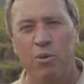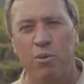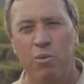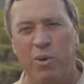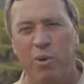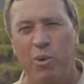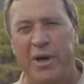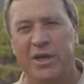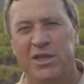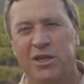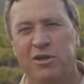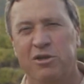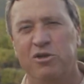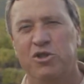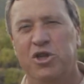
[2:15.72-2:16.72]
we went
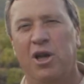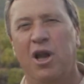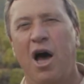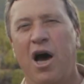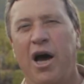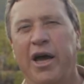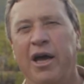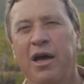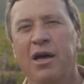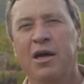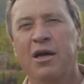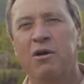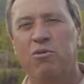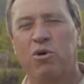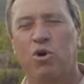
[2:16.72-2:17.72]
into July
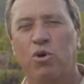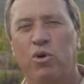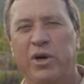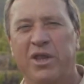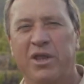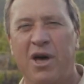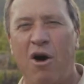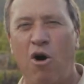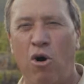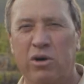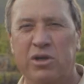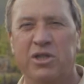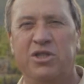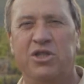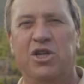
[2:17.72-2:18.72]
recording the
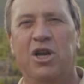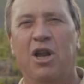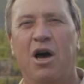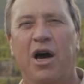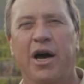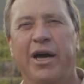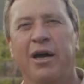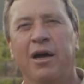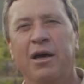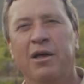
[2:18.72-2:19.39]
hottest July